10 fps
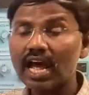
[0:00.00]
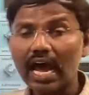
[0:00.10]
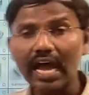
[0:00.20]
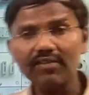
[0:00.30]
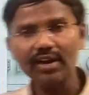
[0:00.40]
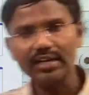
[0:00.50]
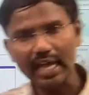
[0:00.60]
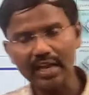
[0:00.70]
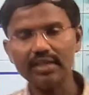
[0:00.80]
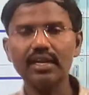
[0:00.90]
I will
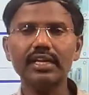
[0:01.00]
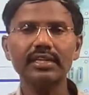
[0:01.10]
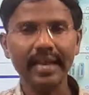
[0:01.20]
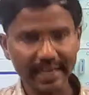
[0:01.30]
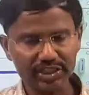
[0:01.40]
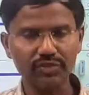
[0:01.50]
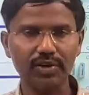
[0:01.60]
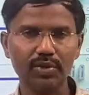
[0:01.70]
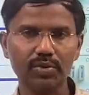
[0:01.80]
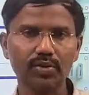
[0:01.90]
tell that in the next
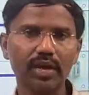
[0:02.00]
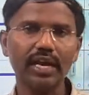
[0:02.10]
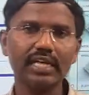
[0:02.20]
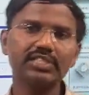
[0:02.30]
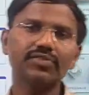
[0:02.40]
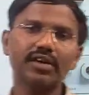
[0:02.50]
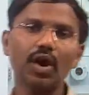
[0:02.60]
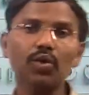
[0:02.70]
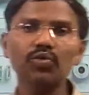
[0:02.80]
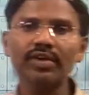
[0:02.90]
video. Okay,
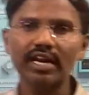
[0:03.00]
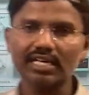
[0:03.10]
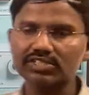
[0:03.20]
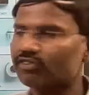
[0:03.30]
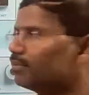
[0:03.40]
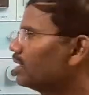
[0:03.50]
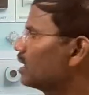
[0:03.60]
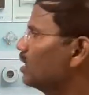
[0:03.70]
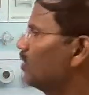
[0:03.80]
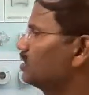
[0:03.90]
how we classify
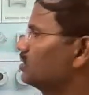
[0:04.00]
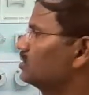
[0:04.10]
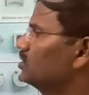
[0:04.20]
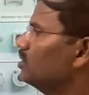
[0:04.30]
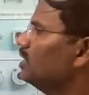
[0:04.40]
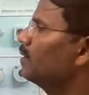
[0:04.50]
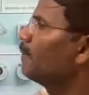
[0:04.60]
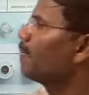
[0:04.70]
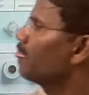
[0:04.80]
medical devices. Okay.